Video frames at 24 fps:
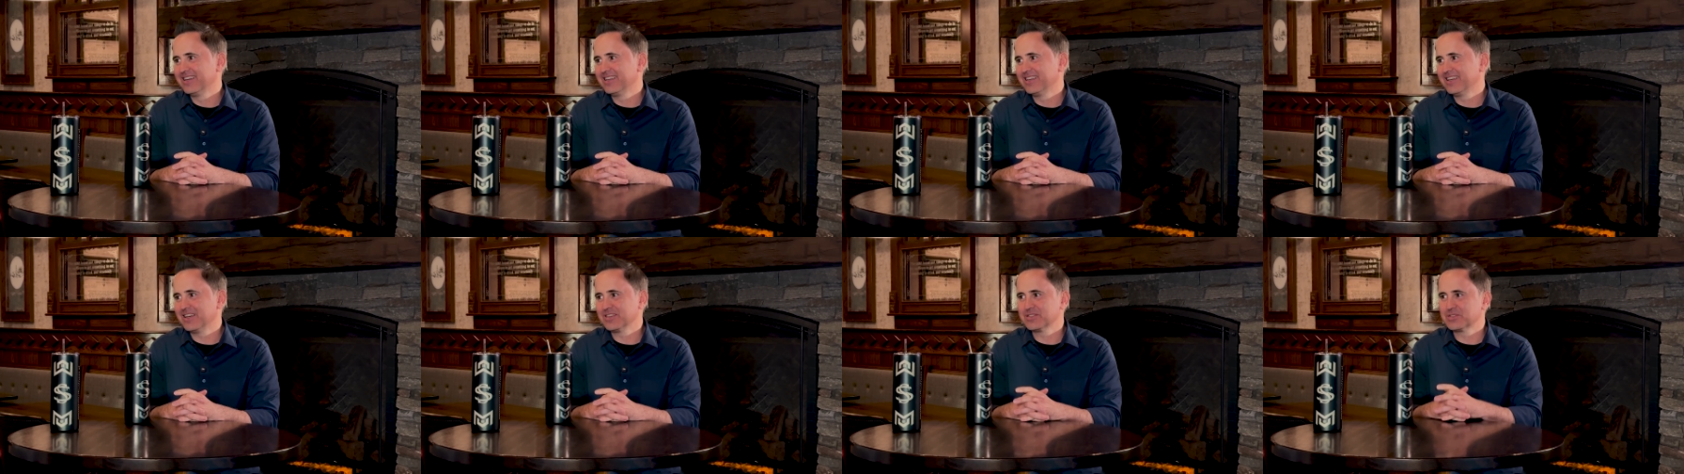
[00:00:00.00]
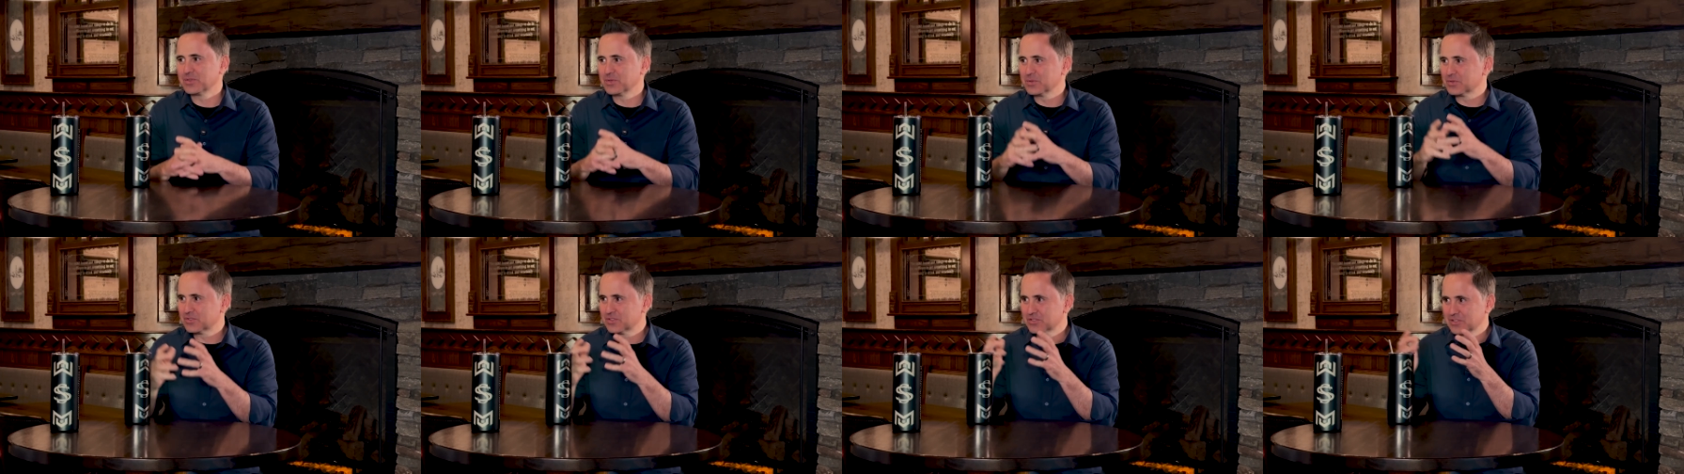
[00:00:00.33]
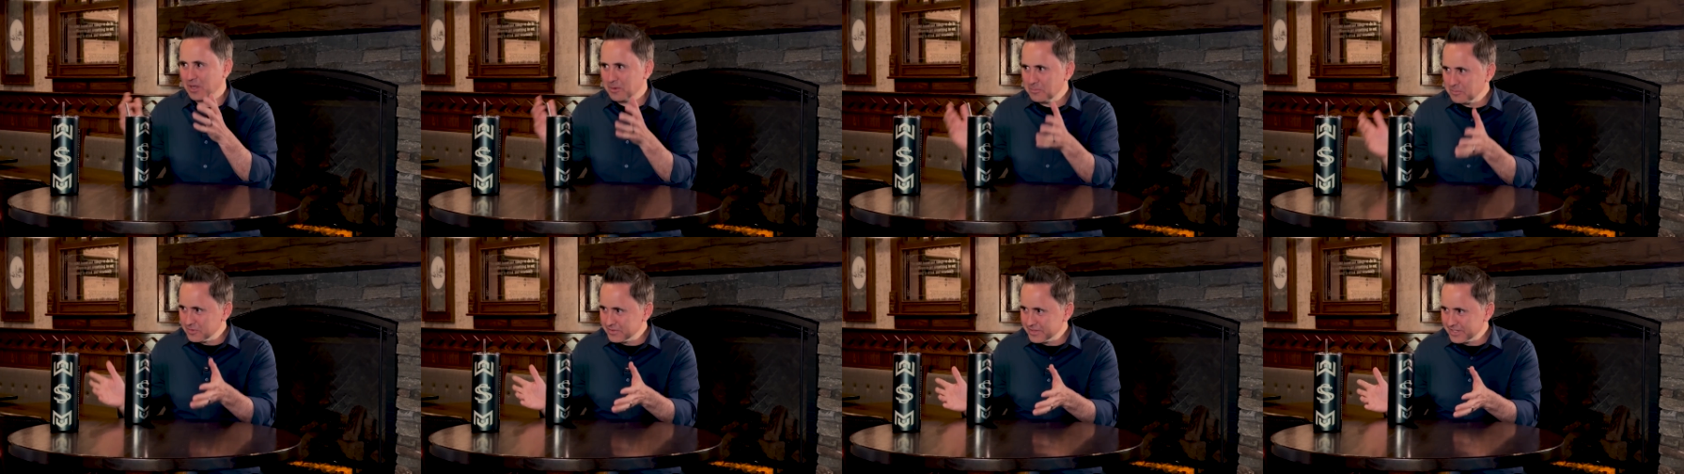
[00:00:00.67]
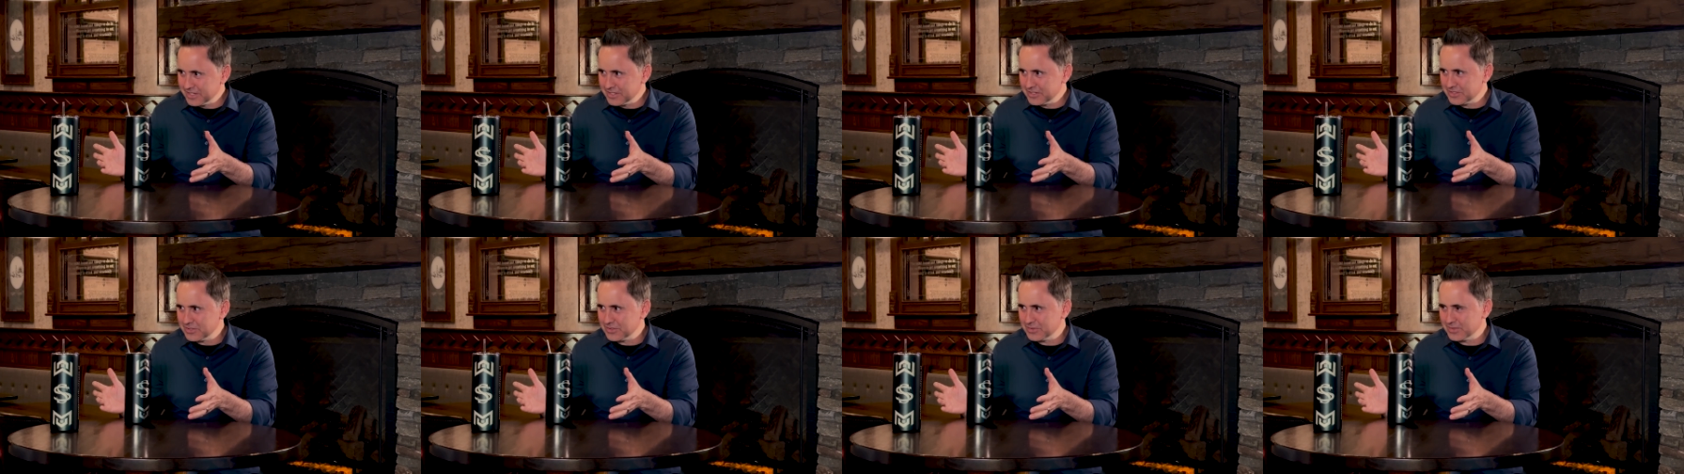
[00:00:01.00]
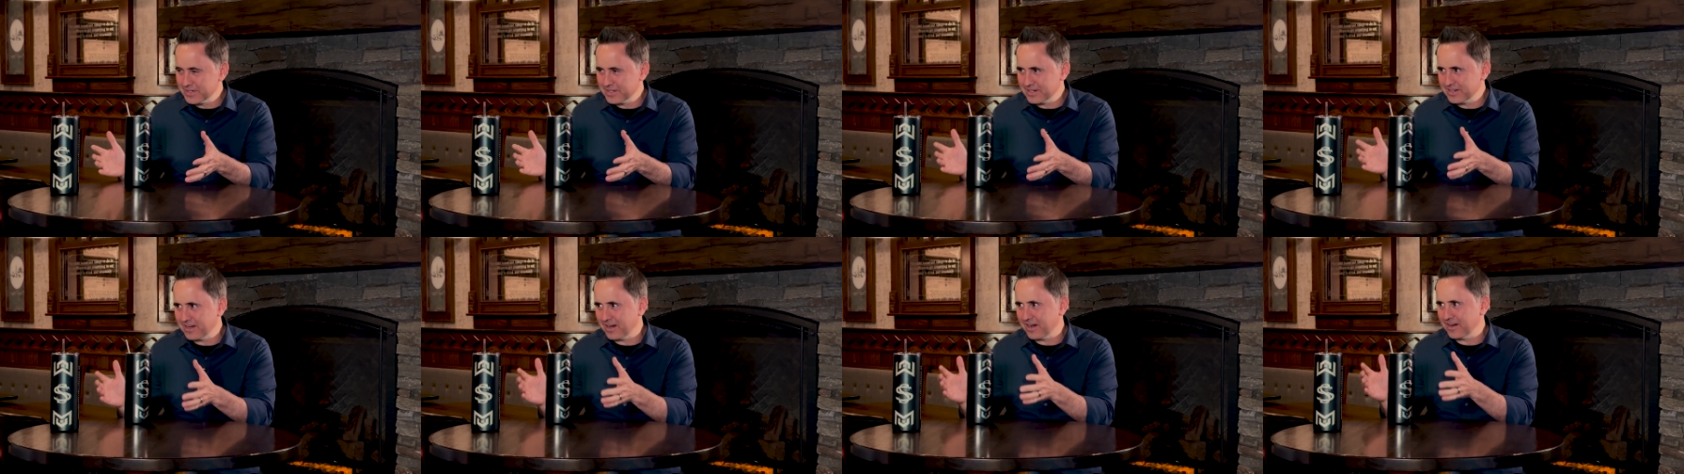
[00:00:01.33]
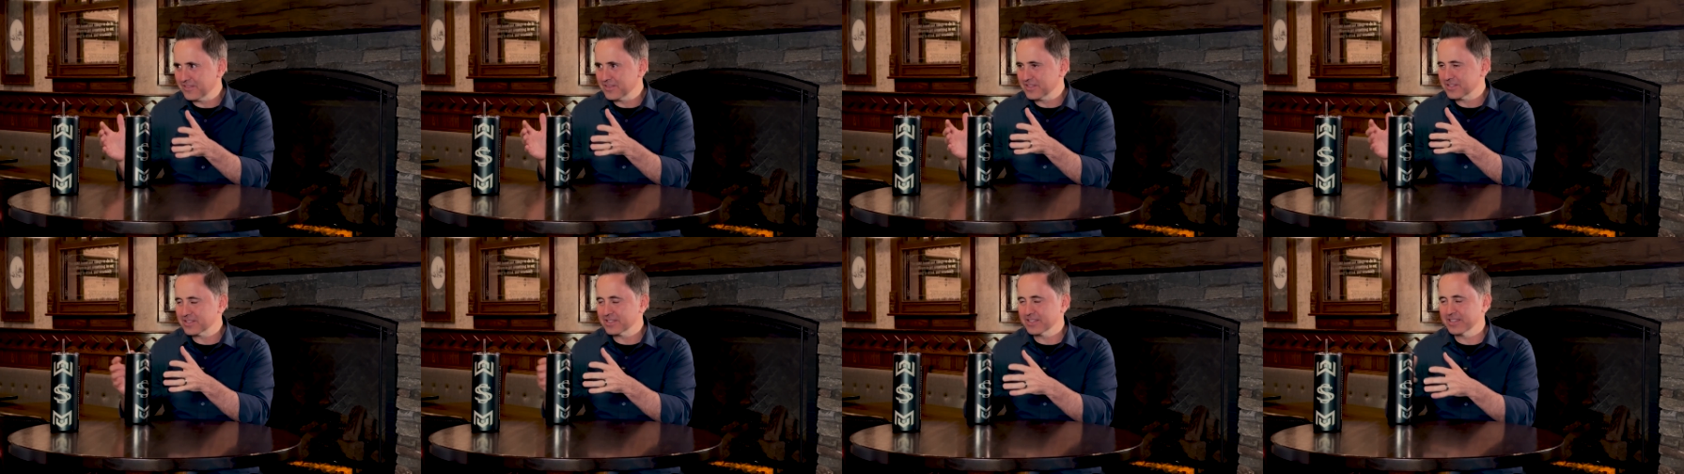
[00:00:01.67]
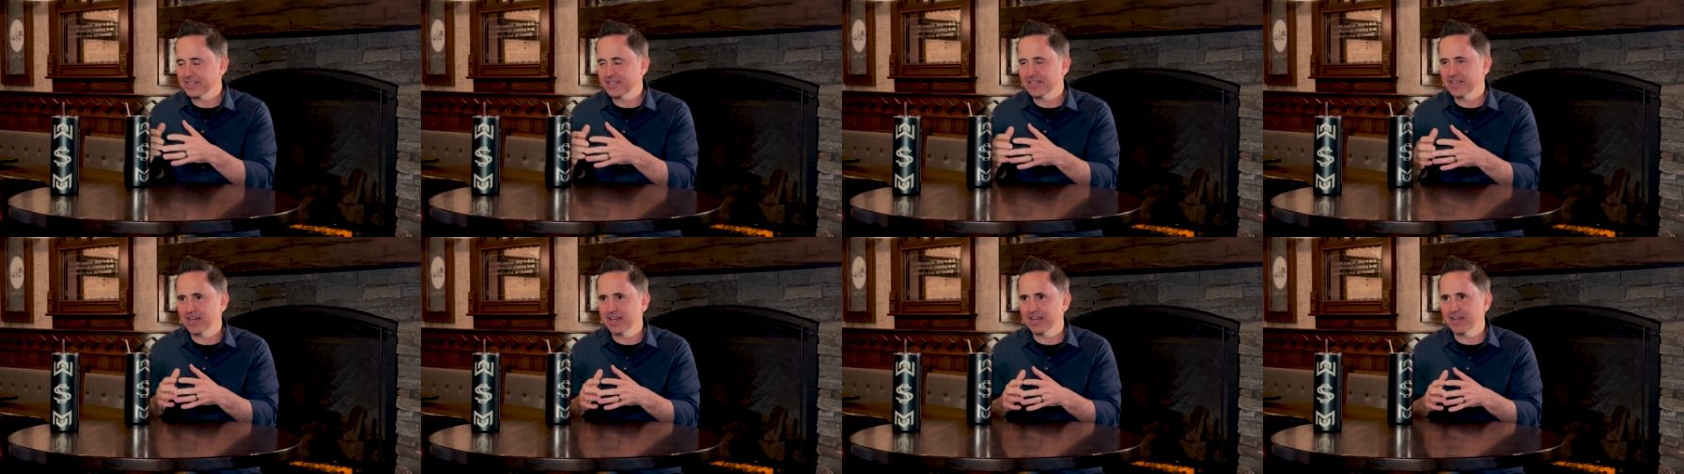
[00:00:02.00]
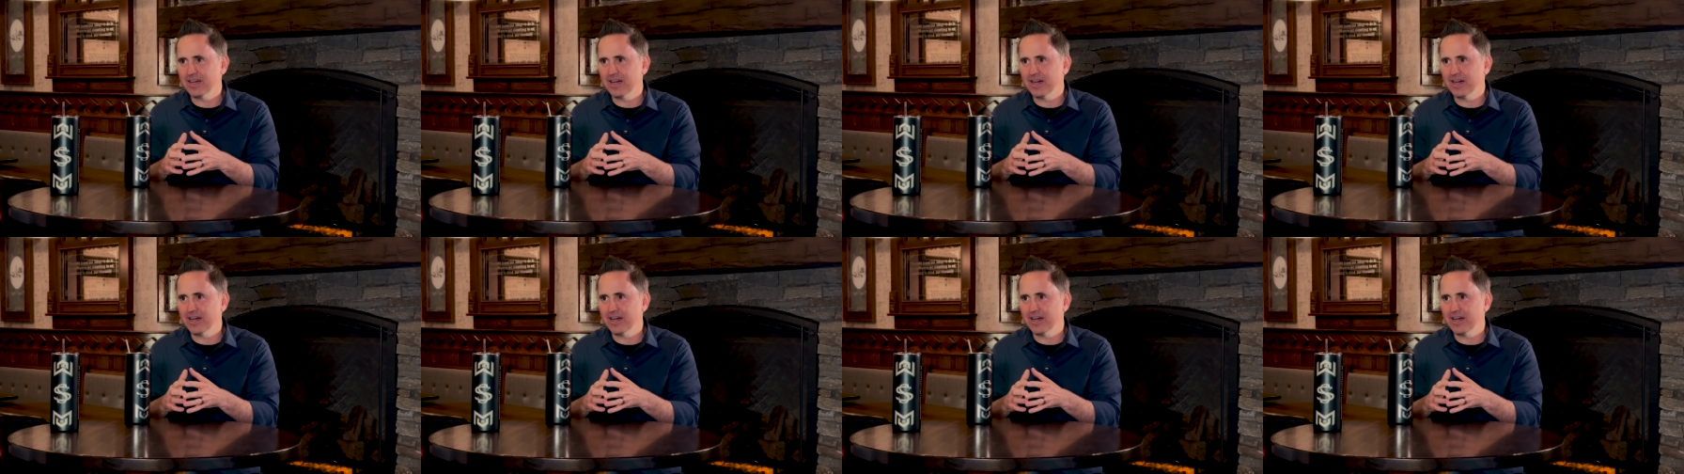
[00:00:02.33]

Yeah, so stumbled into it, obviously.